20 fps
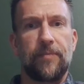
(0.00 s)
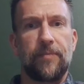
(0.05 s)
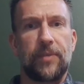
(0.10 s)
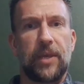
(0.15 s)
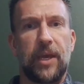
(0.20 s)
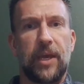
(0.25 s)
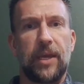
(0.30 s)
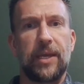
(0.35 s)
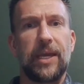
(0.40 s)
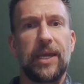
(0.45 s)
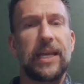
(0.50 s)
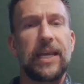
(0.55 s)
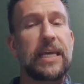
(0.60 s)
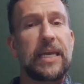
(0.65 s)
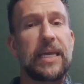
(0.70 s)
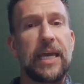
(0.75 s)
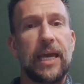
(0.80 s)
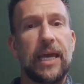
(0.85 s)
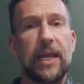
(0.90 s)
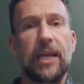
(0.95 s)
Okay, and
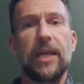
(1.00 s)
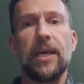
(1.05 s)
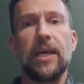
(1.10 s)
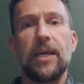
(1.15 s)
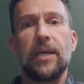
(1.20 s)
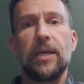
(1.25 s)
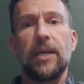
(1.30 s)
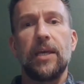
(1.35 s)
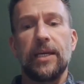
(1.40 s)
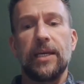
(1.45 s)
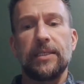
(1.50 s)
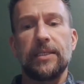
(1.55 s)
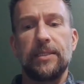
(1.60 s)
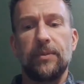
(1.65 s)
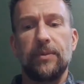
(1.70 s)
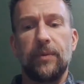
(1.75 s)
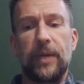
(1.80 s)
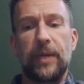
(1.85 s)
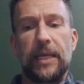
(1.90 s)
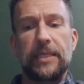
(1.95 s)
again,
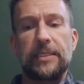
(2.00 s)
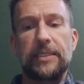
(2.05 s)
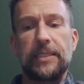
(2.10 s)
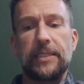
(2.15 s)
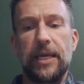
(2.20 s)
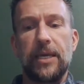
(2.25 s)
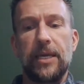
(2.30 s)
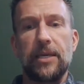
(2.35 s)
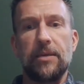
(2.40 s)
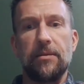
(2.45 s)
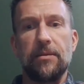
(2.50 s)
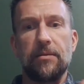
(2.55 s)
when I say,